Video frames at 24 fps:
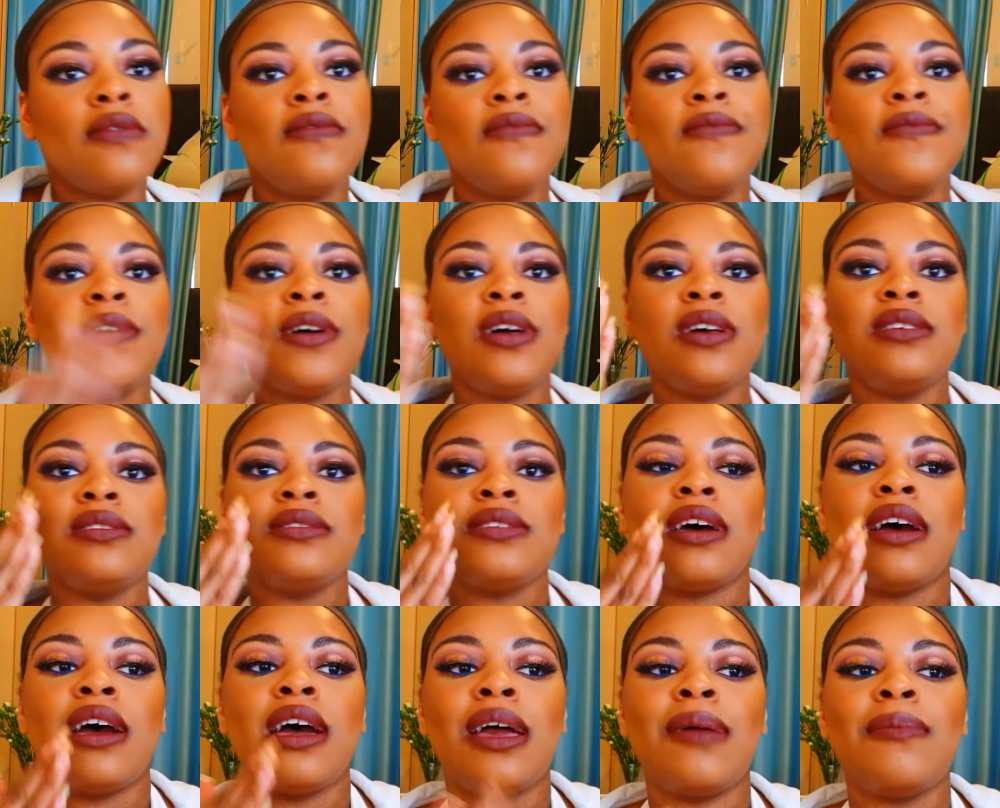First
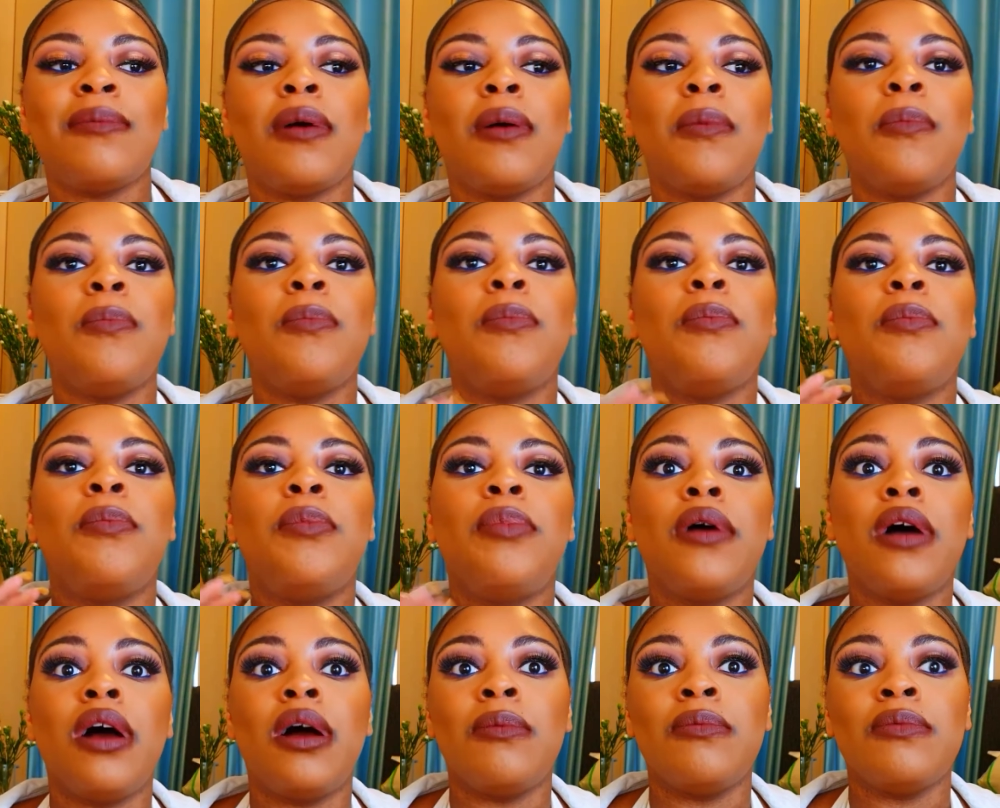time,
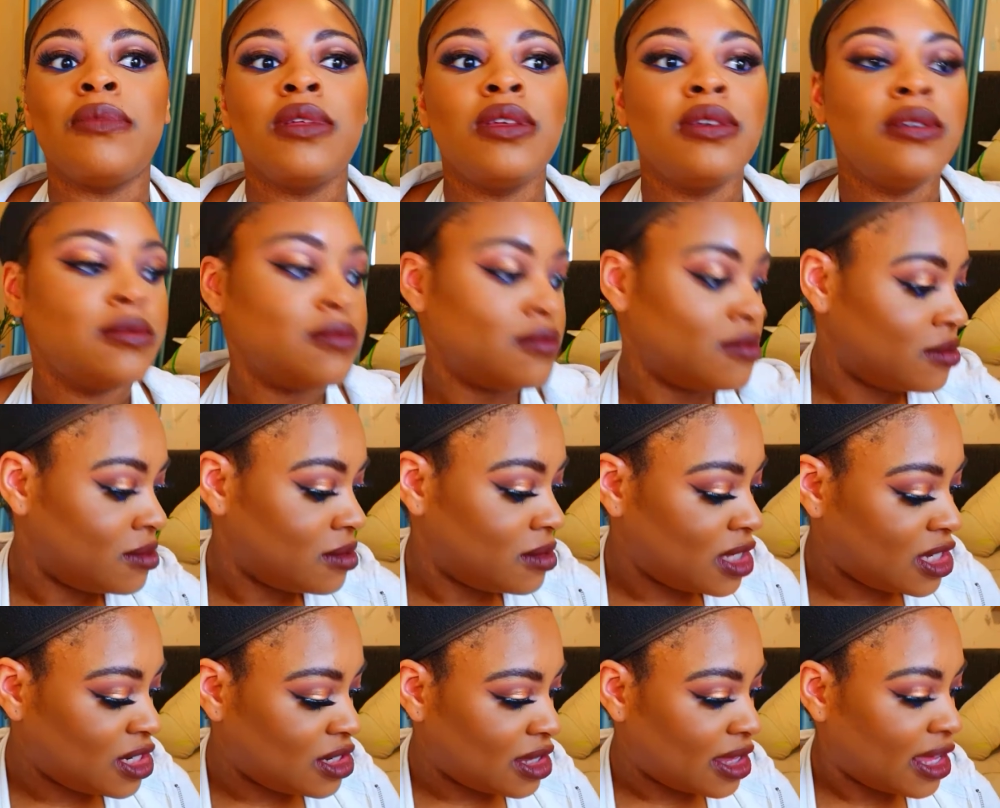bomb
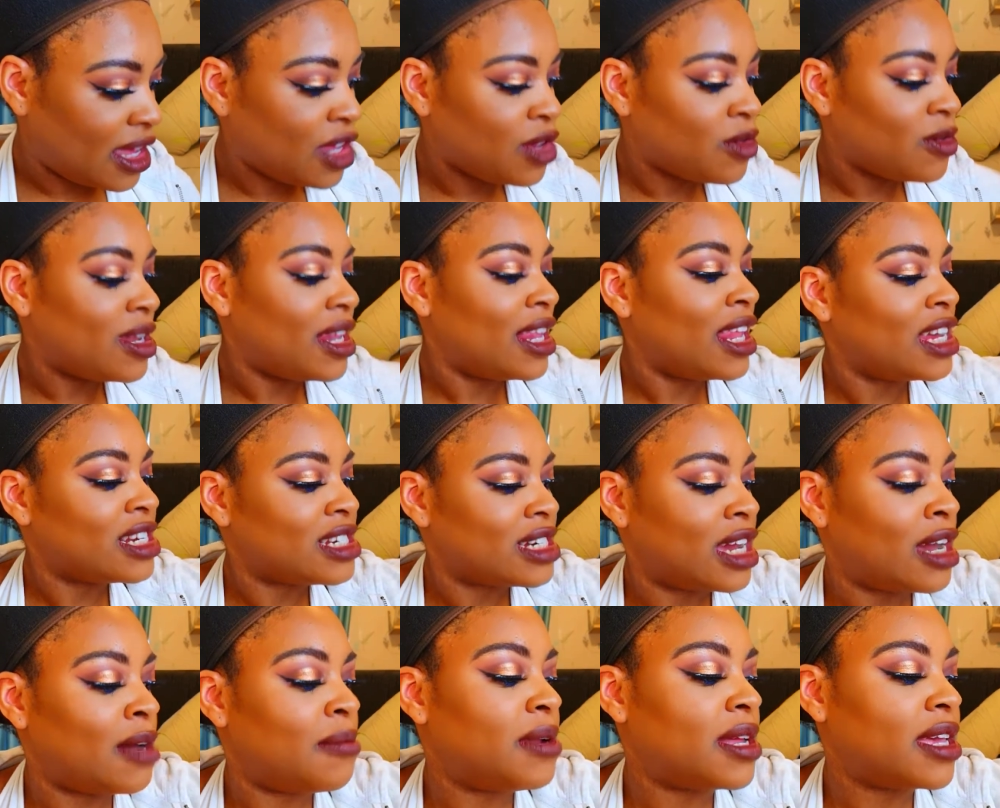listen get you a lash
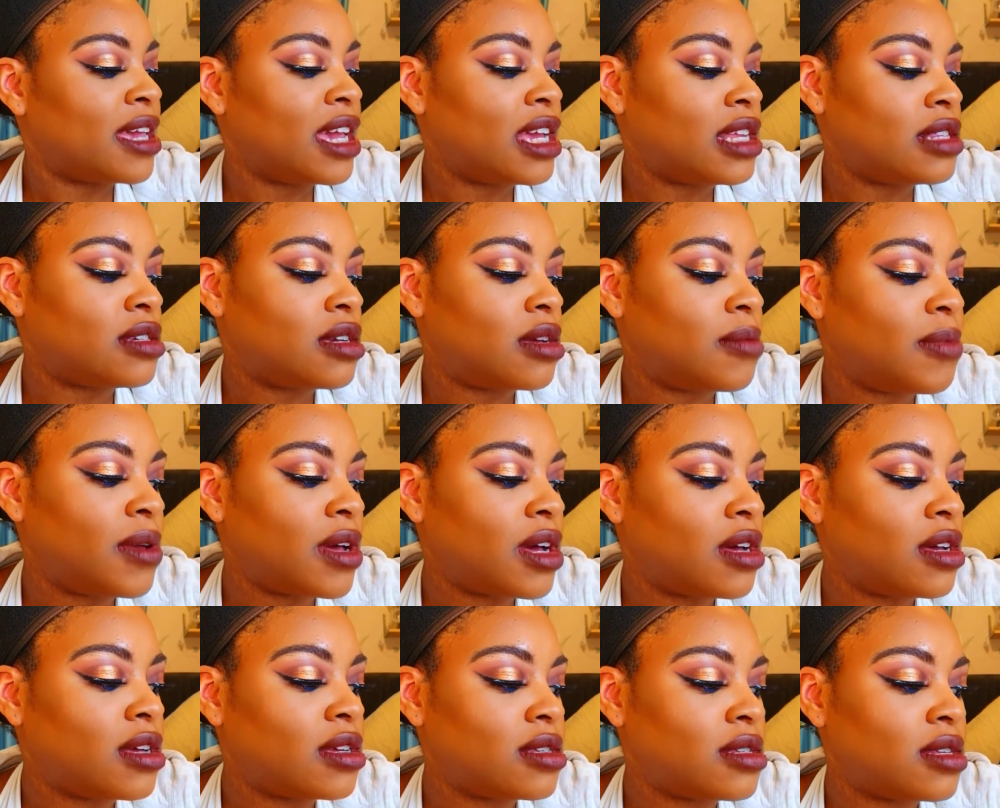applicator
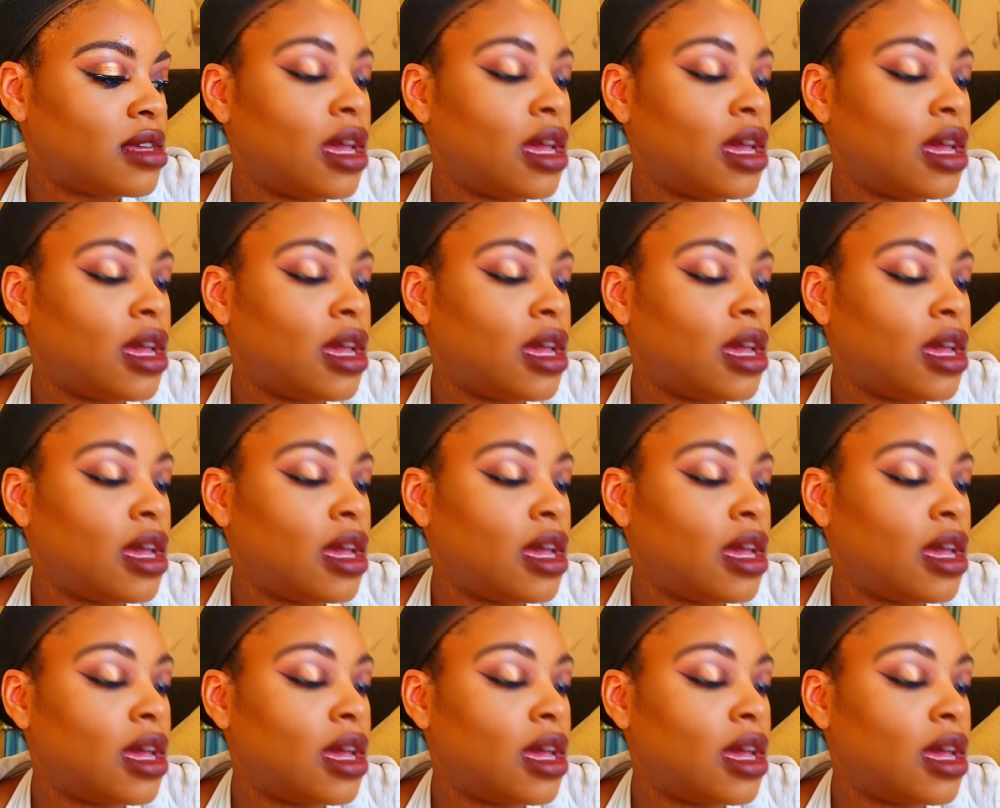because